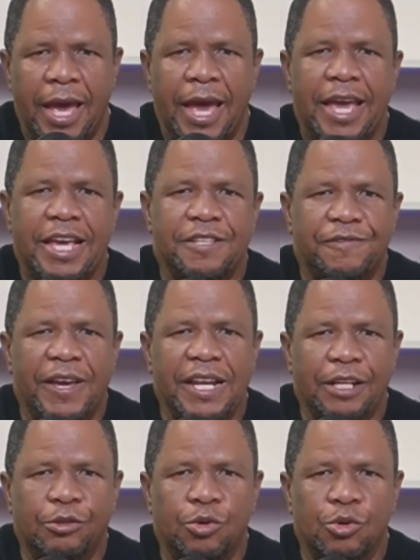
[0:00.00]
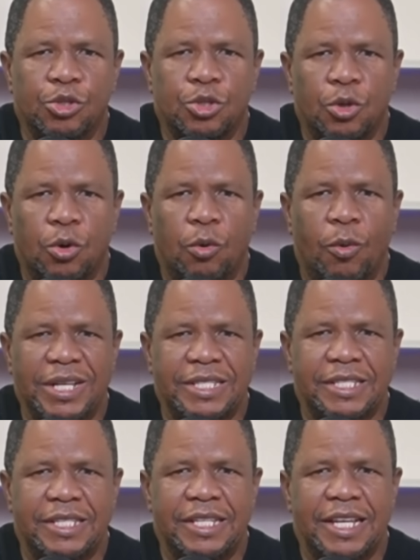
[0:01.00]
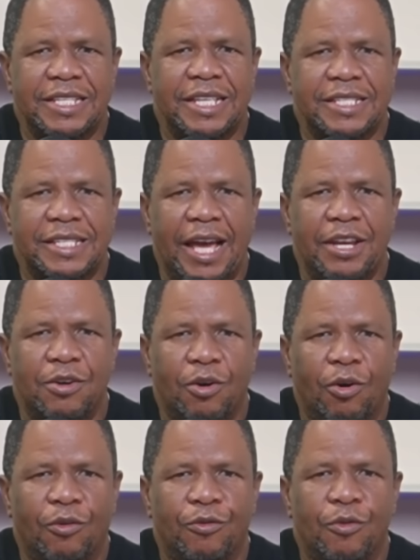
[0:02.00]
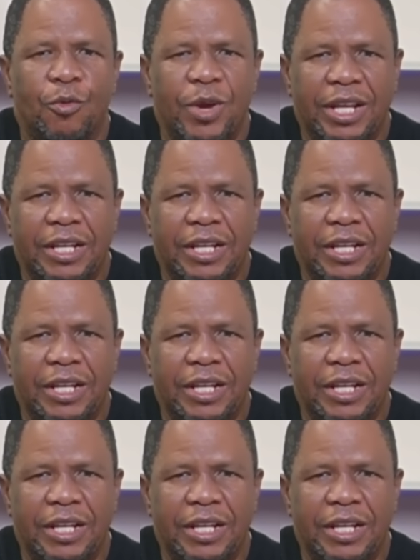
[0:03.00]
His failure to do so was seen as a sign of weak